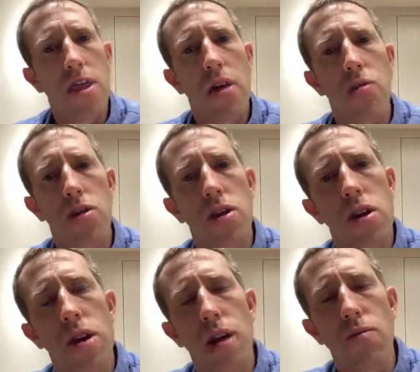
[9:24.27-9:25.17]
that we're
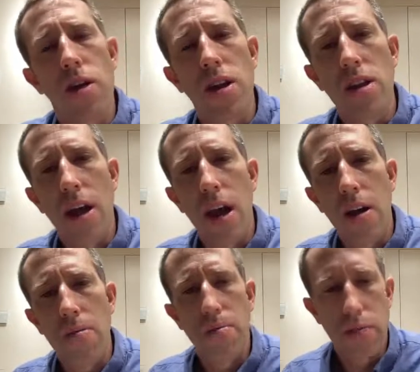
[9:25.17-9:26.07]
looking at right
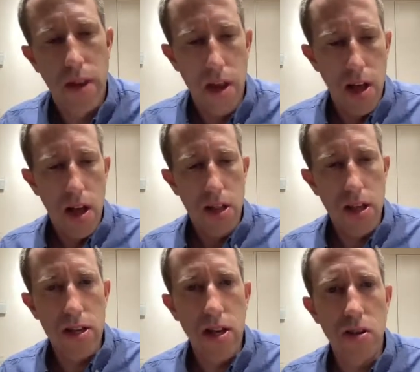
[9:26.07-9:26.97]
now.
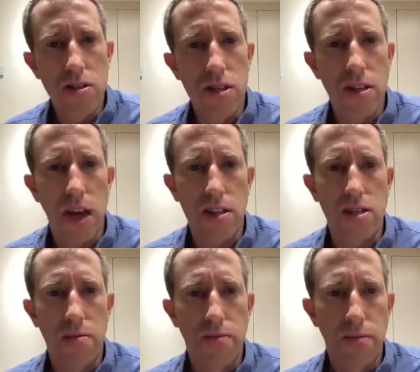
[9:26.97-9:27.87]
But here's the
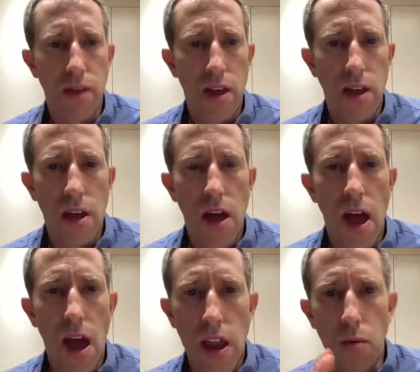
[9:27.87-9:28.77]
text,
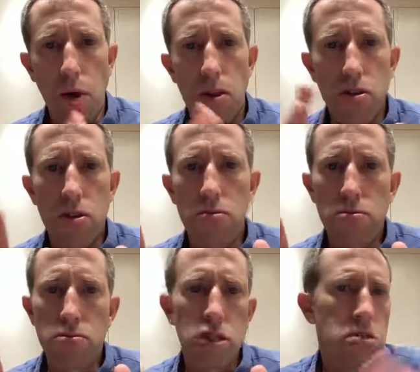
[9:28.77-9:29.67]
and I want you
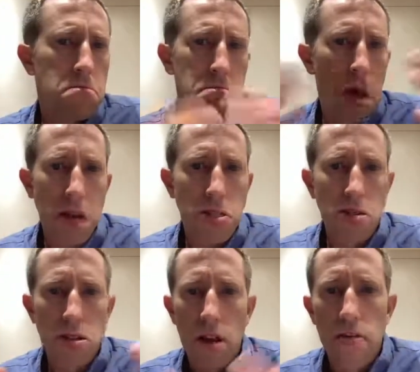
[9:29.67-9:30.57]
to just ask
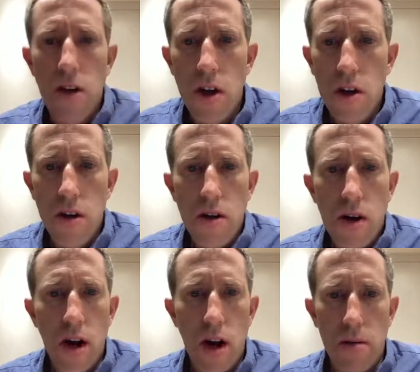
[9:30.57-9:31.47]
yourself,
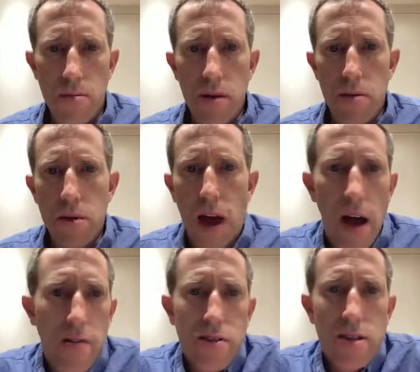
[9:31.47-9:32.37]
it'll be
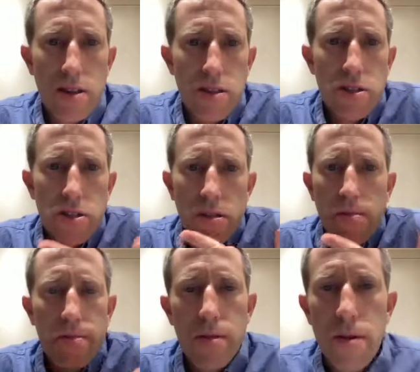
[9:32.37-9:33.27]
obviously, this is just a
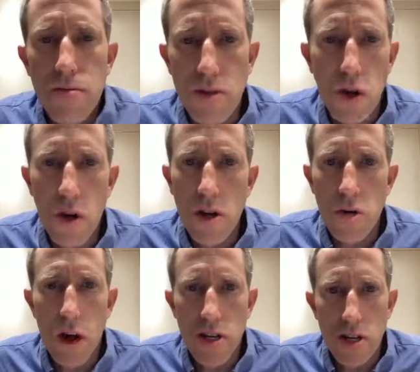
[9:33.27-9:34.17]
rhetorical
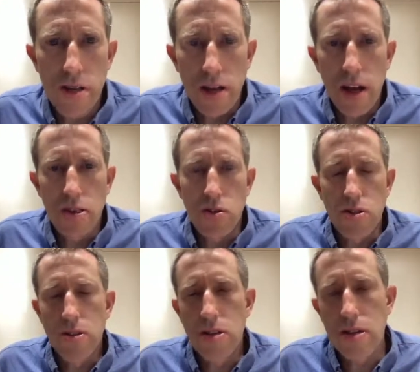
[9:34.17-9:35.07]
question. The answer
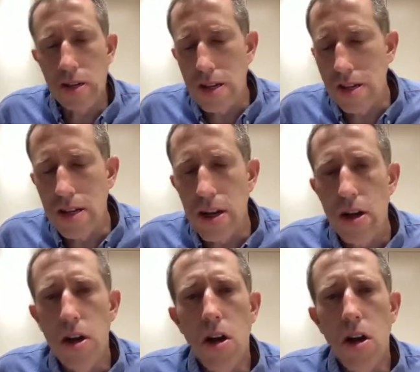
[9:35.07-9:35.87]
is clear.